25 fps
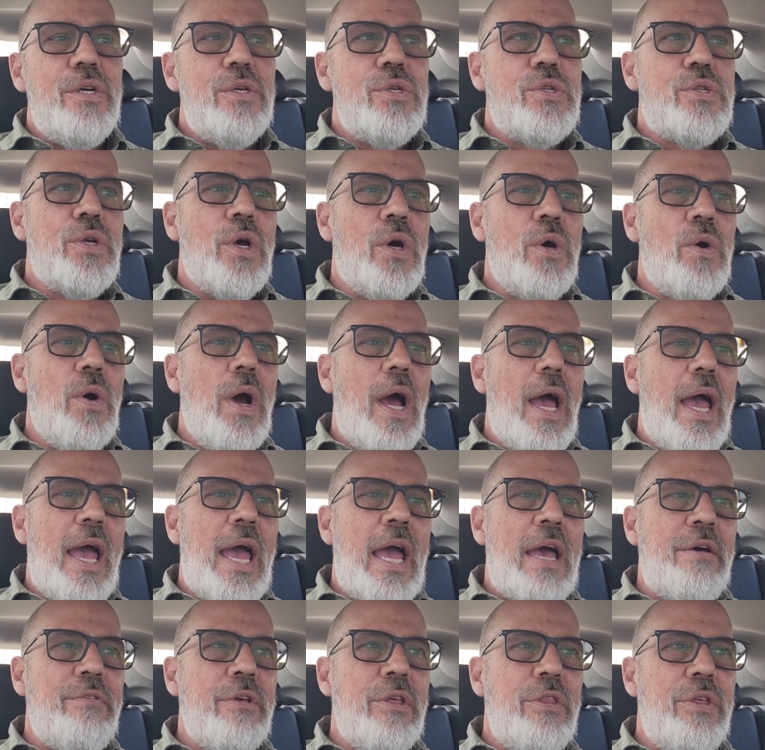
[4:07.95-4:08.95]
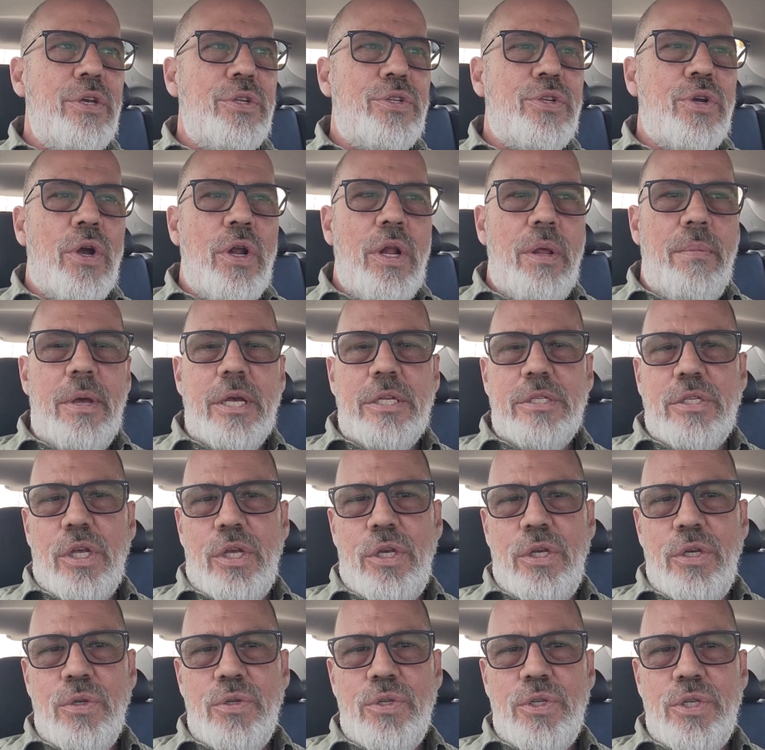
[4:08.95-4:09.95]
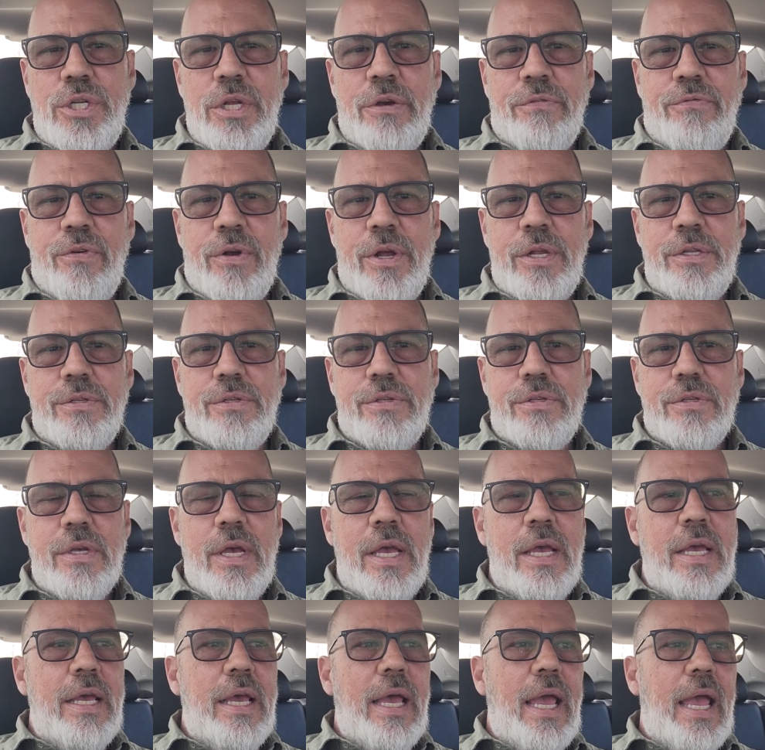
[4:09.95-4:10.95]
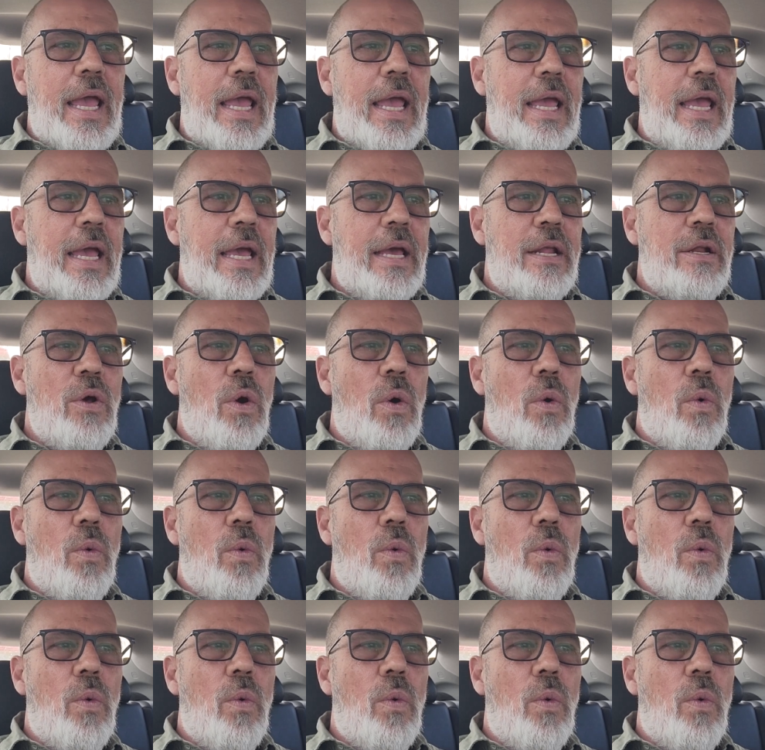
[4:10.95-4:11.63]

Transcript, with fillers: So having the attorney makes a huge difference, and